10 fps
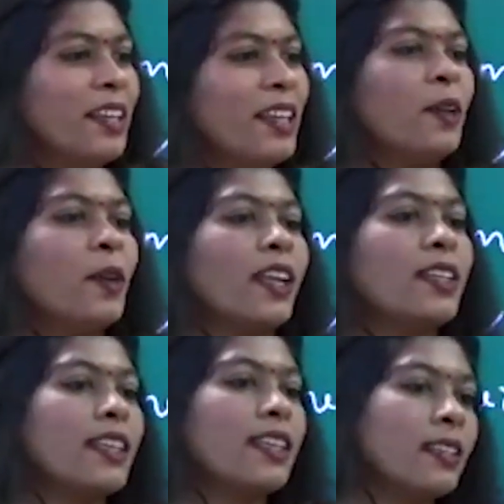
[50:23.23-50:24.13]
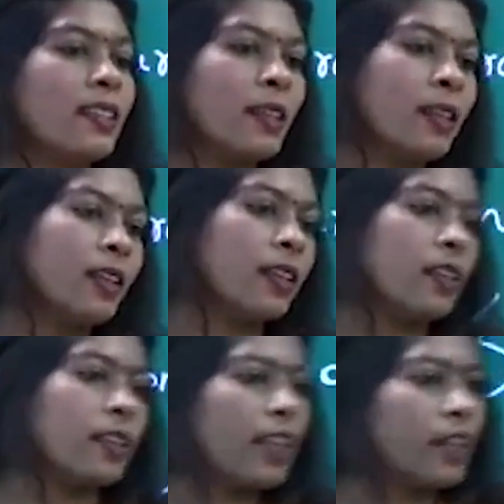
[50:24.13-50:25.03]
You cannot say,
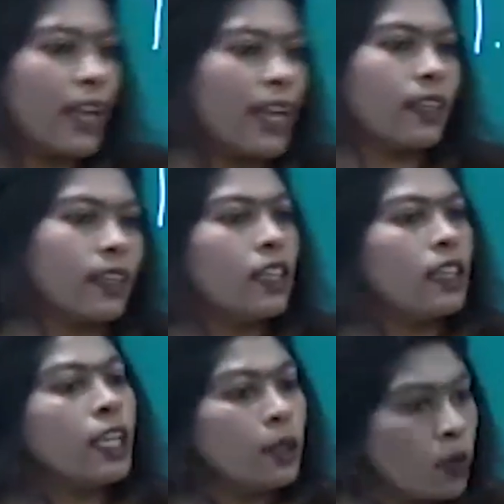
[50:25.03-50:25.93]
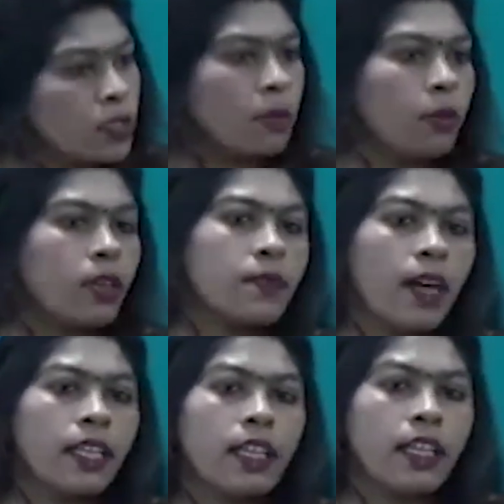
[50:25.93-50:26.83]
dear, wait. He knows about his
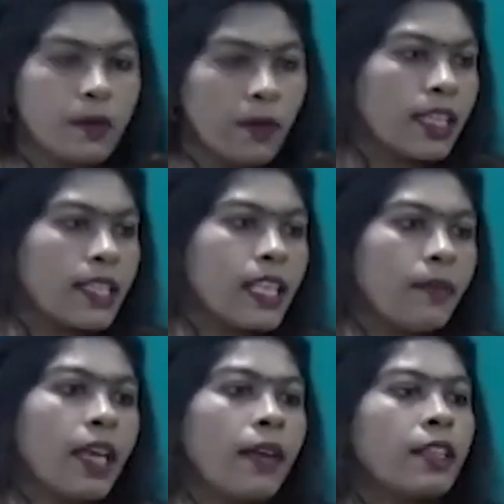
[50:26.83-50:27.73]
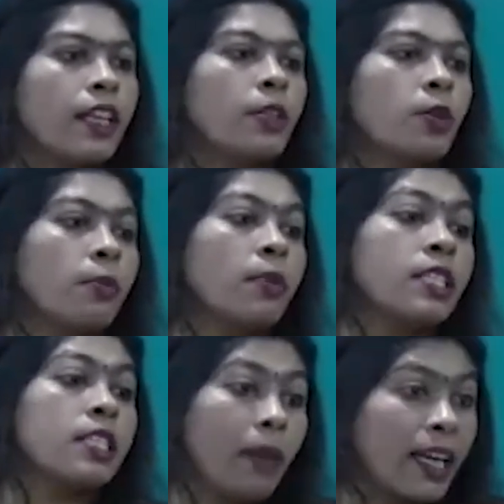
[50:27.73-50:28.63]
father. His father is giving everything to him. In
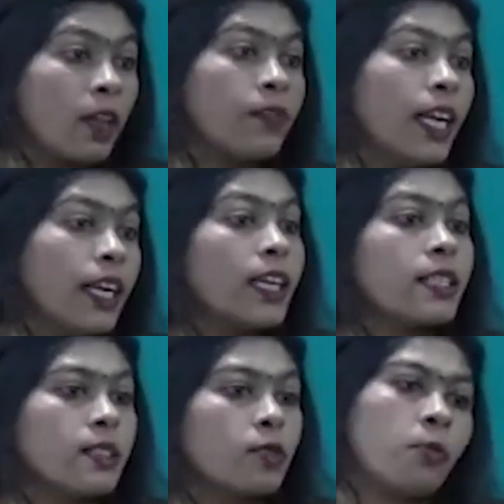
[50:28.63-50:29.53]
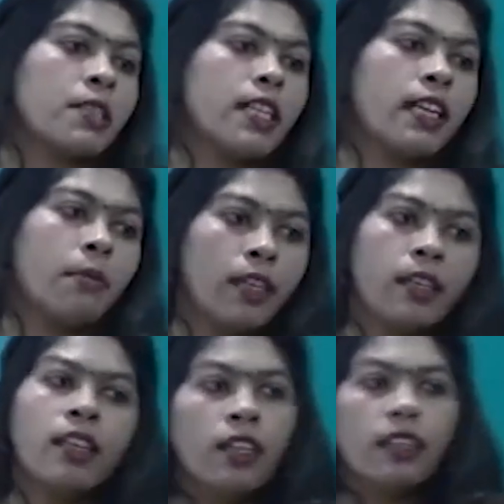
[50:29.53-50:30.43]
spite of that, he is so much adamant. That